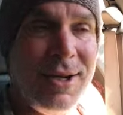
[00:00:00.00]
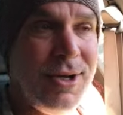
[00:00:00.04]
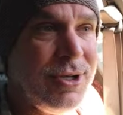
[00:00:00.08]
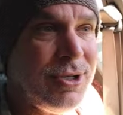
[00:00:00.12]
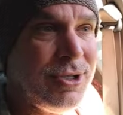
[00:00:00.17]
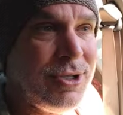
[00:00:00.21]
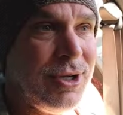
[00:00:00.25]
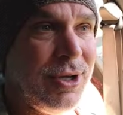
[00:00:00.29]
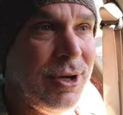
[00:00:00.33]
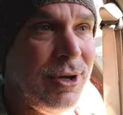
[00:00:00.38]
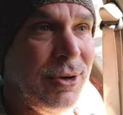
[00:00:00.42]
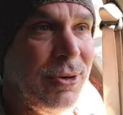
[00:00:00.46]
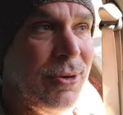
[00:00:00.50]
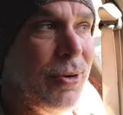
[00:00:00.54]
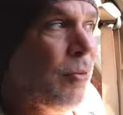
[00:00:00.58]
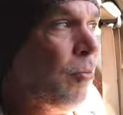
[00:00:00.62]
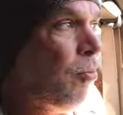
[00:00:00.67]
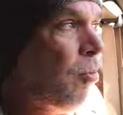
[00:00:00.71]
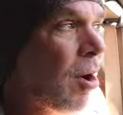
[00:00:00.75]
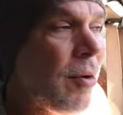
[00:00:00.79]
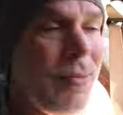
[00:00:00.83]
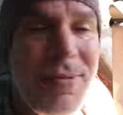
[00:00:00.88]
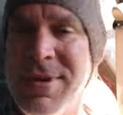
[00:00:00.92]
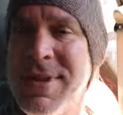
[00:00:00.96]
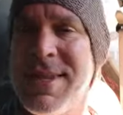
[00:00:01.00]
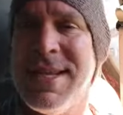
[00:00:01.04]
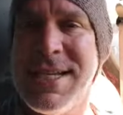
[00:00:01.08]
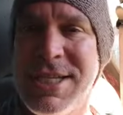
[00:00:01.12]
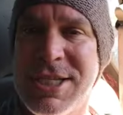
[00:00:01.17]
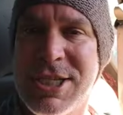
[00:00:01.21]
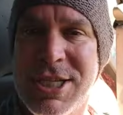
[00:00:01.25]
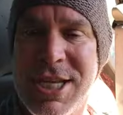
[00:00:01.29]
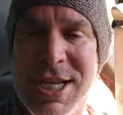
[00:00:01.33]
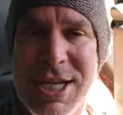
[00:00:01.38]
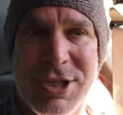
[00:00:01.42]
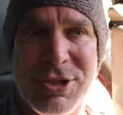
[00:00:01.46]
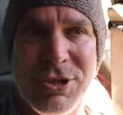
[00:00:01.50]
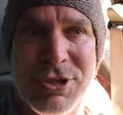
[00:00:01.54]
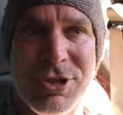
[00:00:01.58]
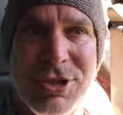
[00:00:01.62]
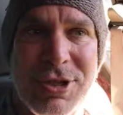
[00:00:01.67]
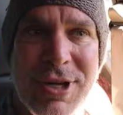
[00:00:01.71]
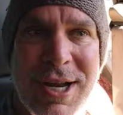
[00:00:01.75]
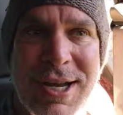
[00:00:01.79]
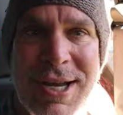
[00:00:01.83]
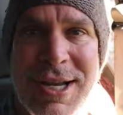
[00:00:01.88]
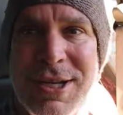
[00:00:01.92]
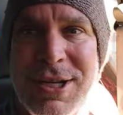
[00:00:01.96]
So what were these teachers
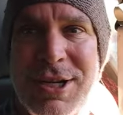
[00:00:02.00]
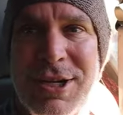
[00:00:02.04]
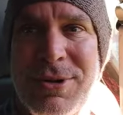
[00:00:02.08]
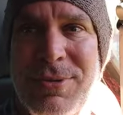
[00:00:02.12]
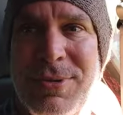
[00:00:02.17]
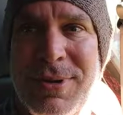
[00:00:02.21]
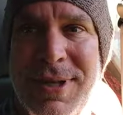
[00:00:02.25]
trying to do